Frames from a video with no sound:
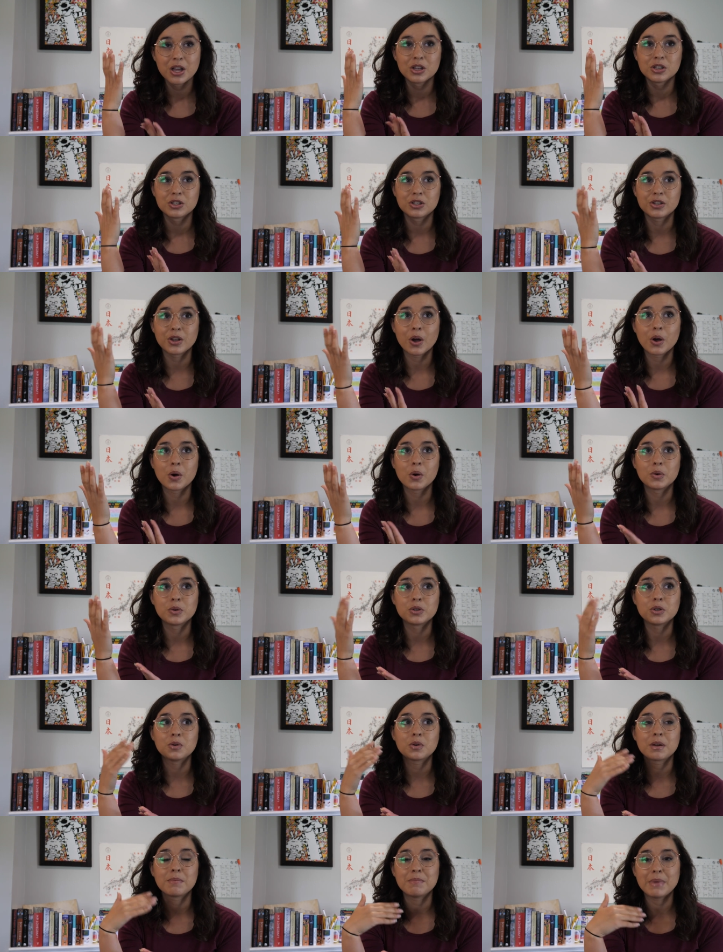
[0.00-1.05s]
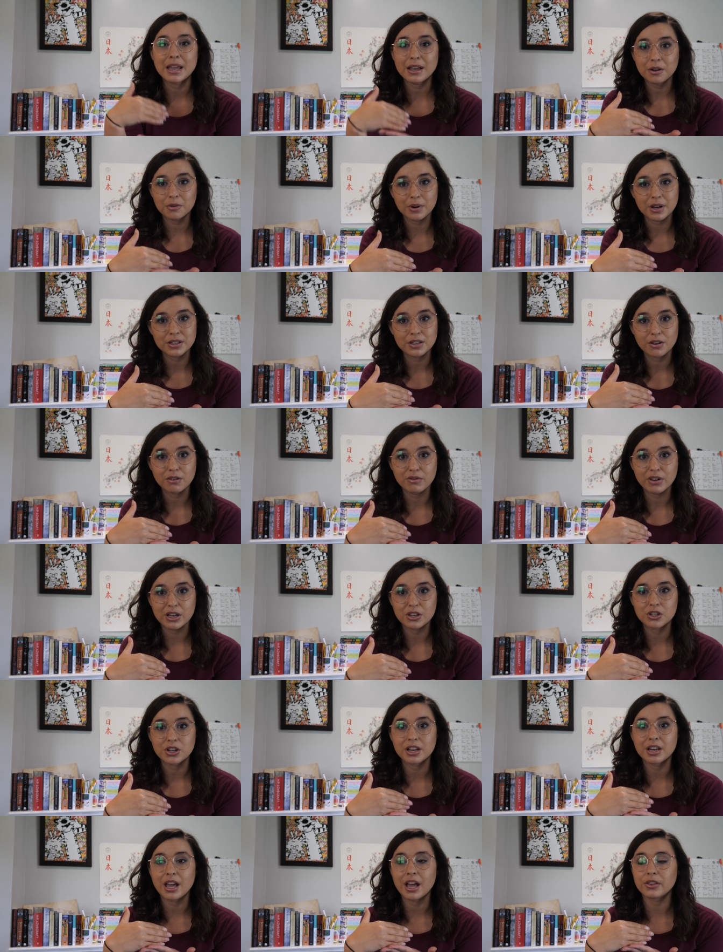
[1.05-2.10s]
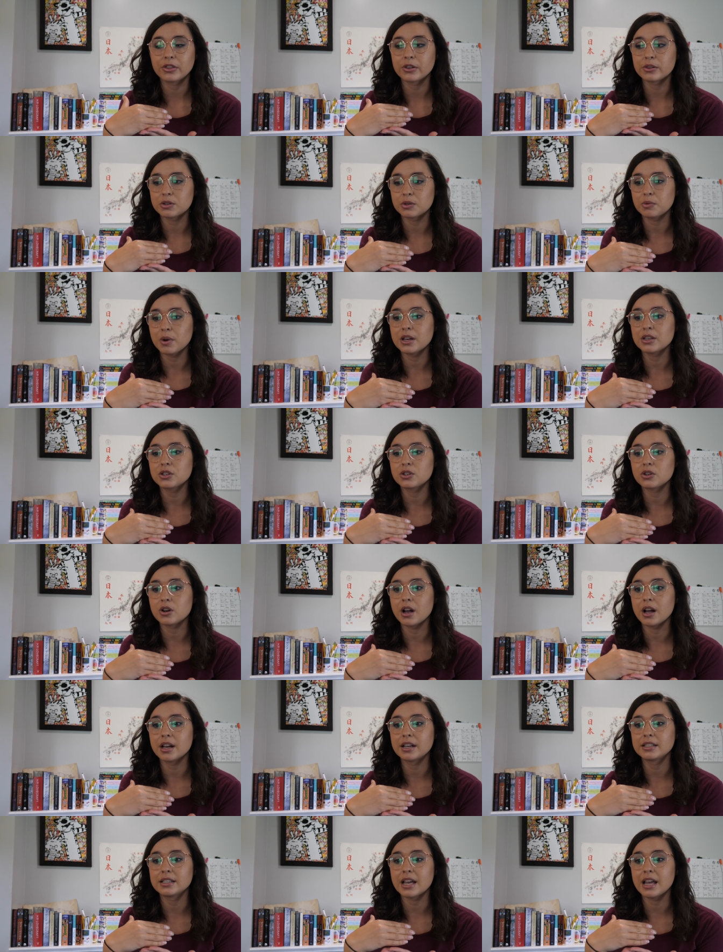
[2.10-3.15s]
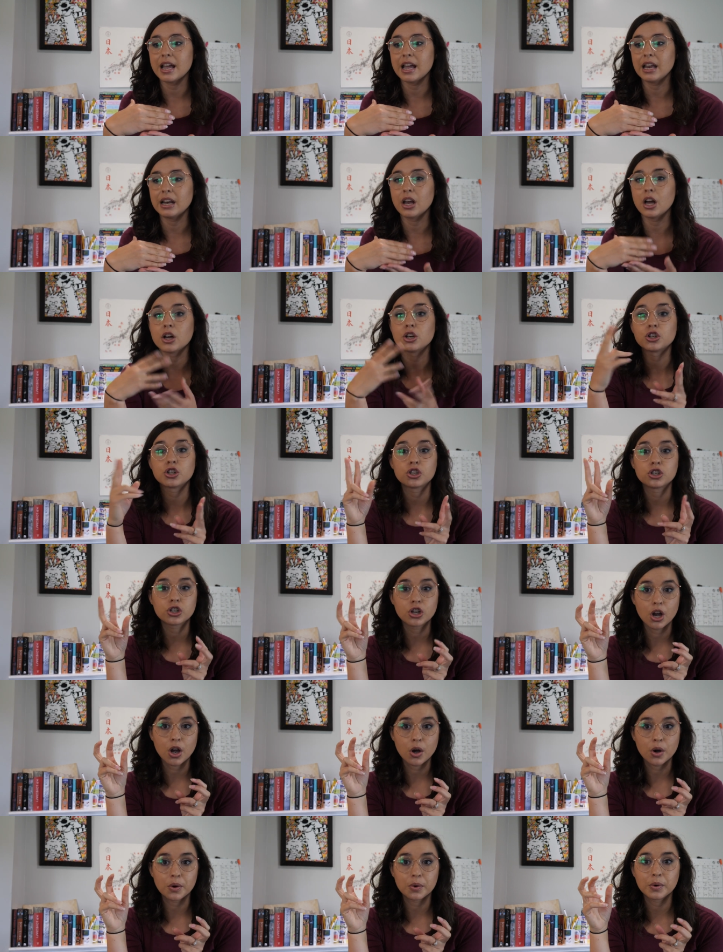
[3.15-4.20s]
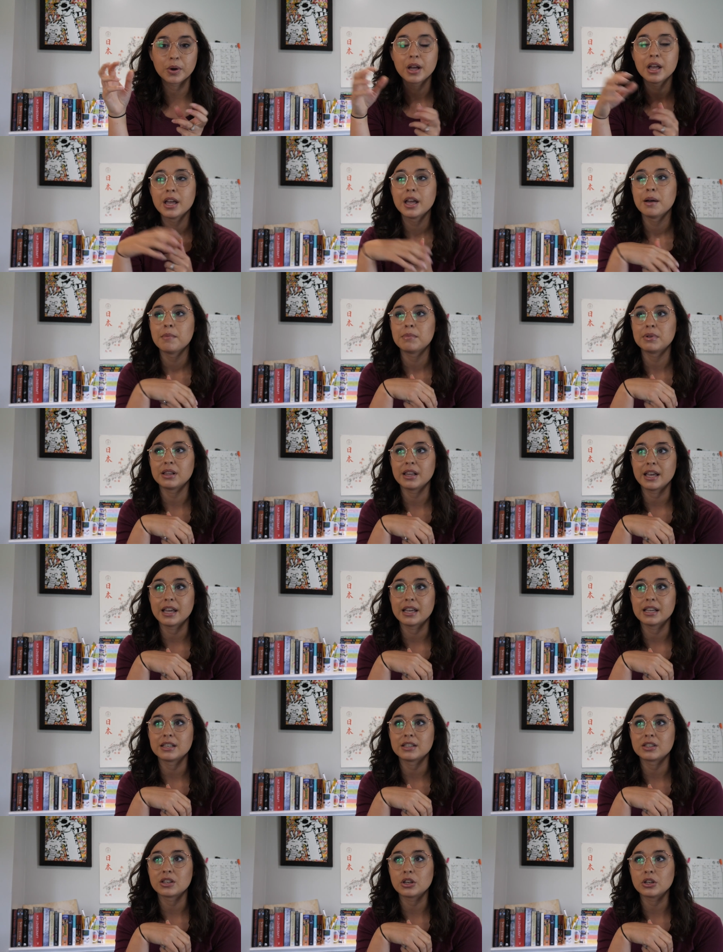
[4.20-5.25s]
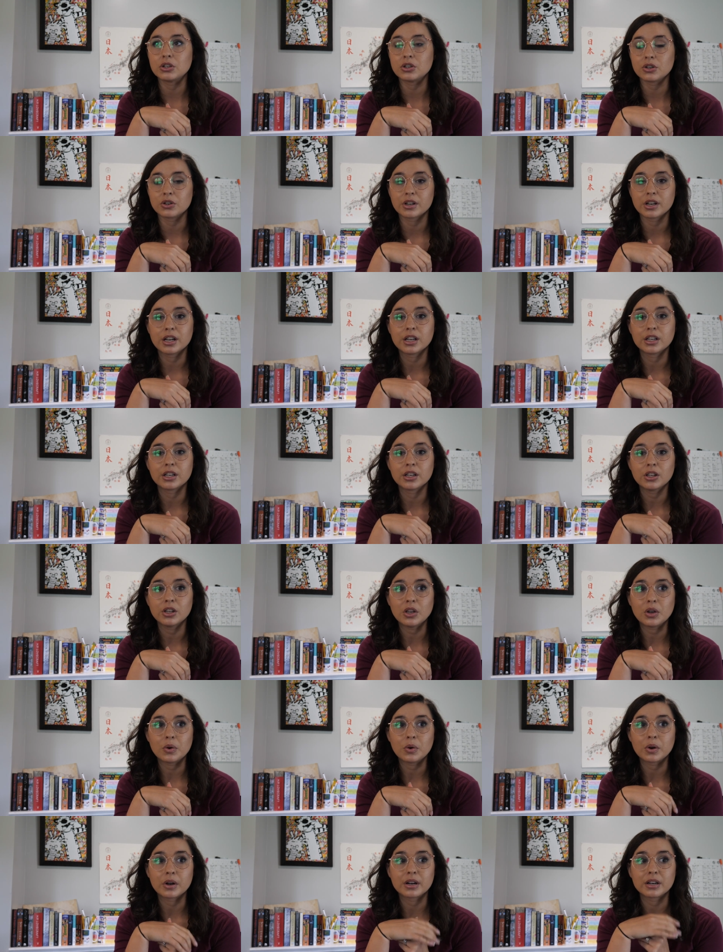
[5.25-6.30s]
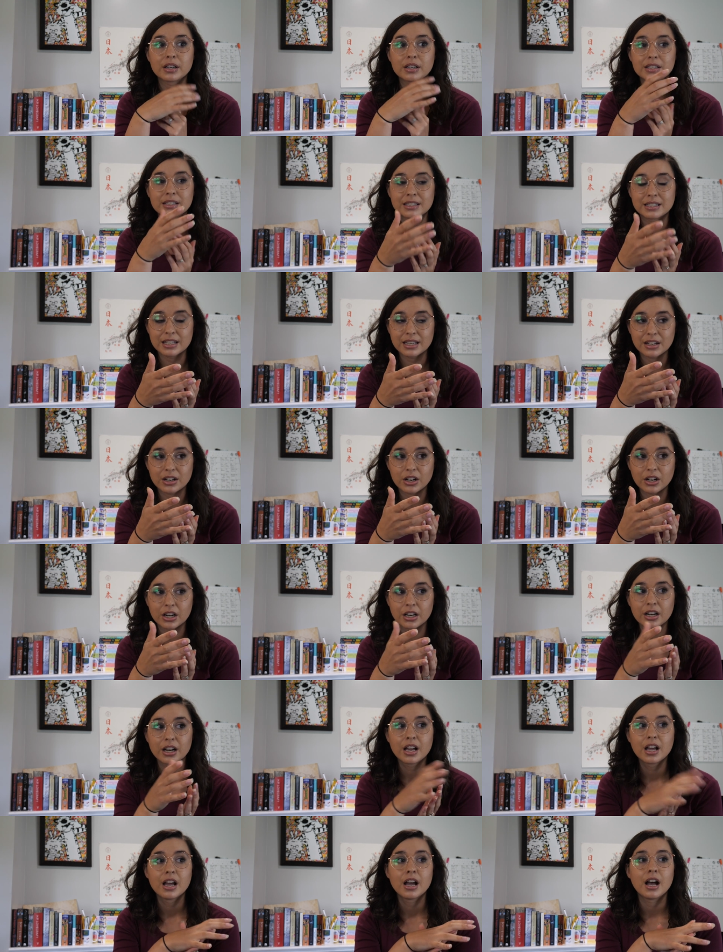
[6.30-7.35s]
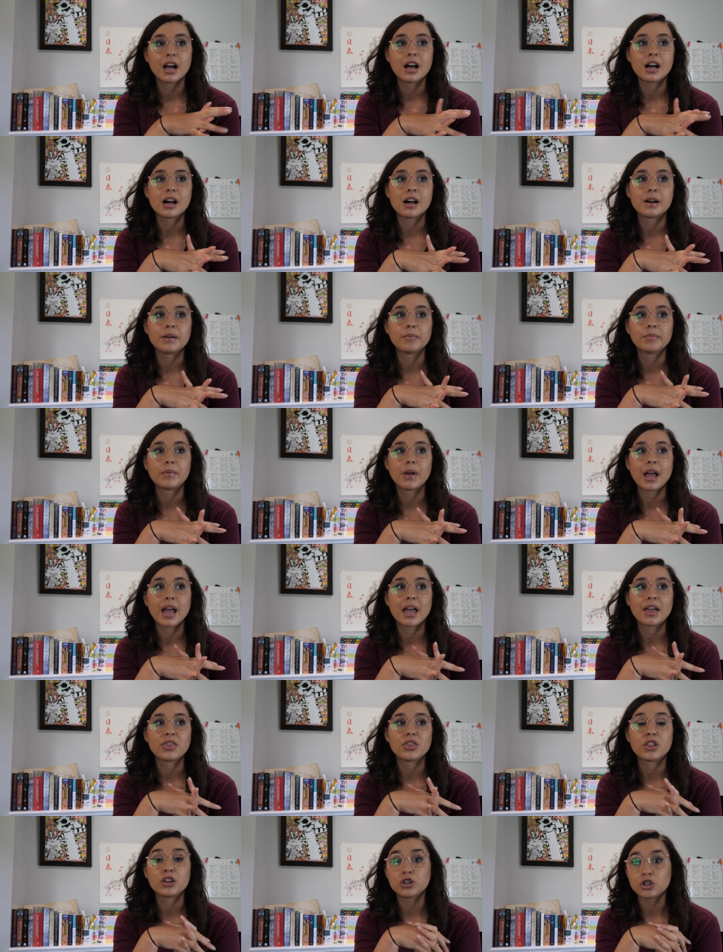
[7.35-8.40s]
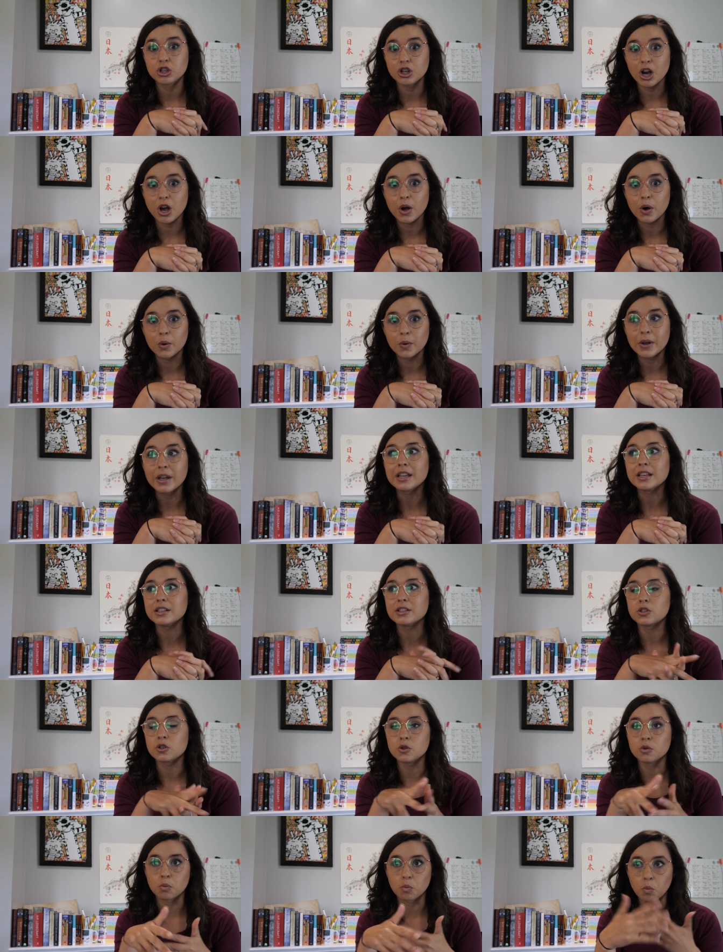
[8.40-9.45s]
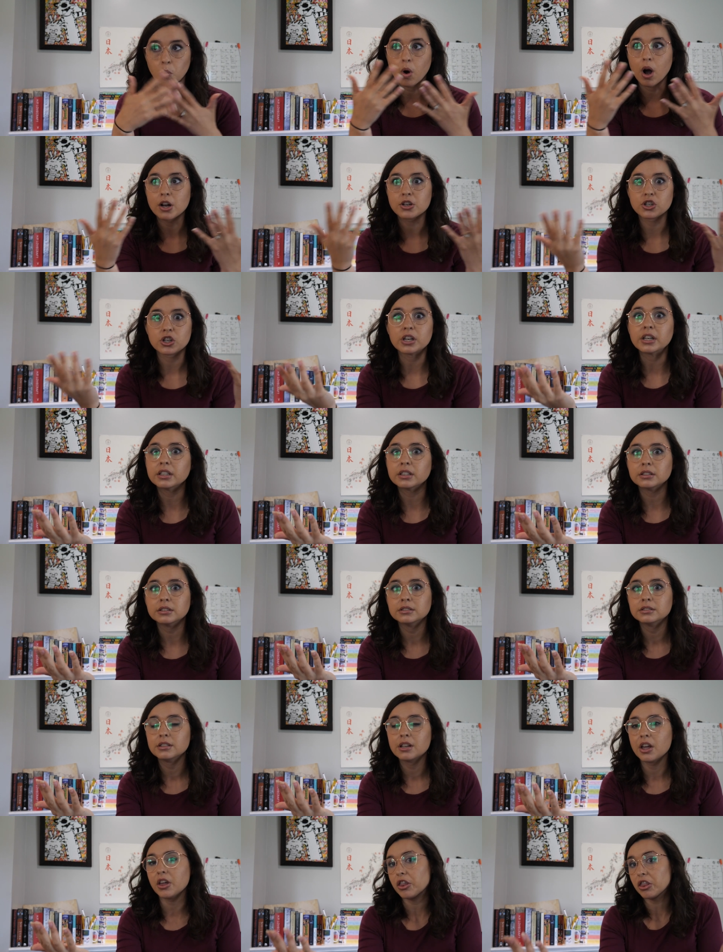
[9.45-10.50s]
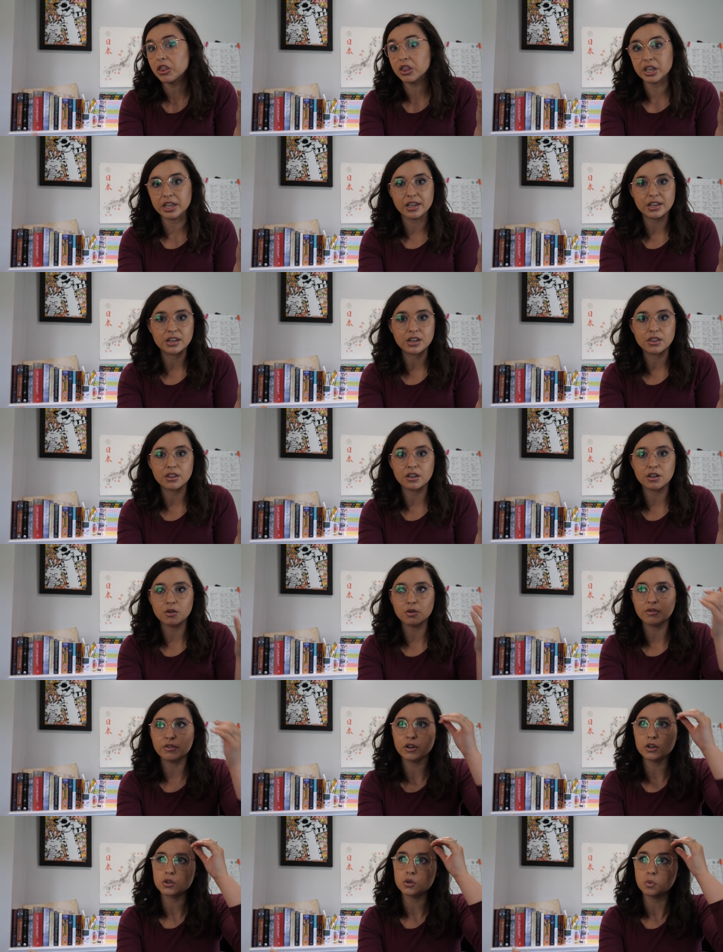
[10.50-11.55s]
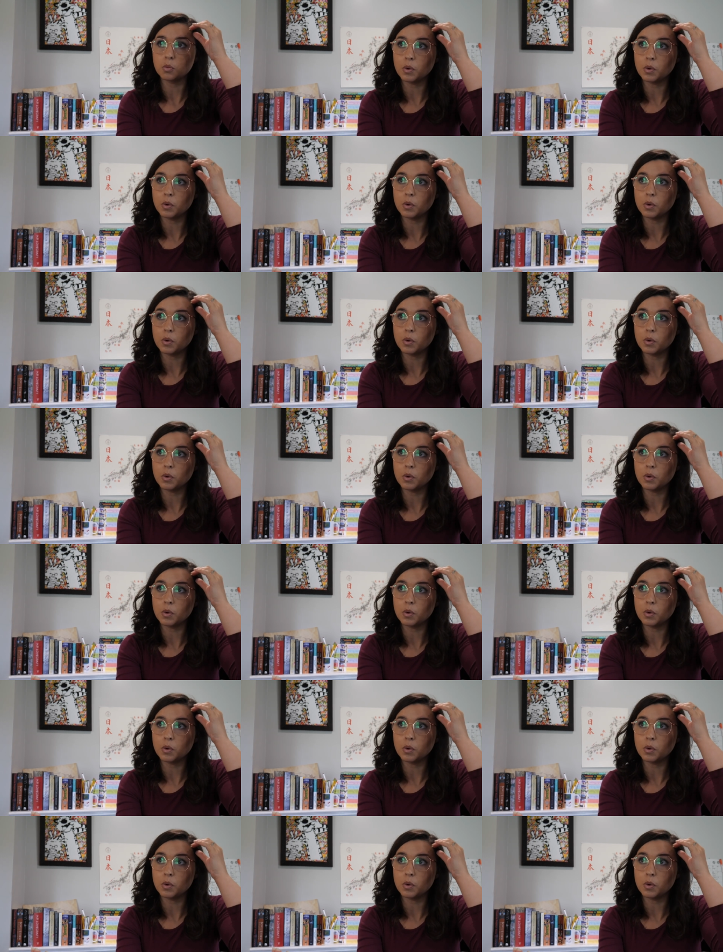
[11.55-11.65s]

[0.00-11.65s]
So you can make a reservation at this restaurant and a show plays during your dinner. Um, and the show is you're watching the end of the universe.